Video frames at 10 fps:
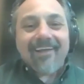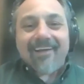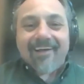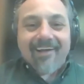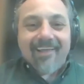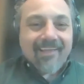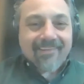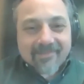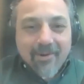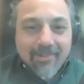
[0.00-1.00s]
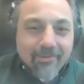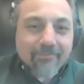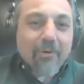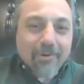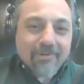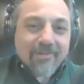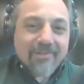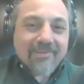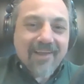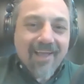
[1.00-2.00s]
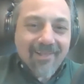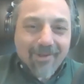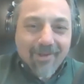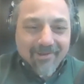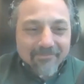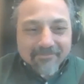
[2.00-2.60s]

Uh, and so I look forward to this dialogue.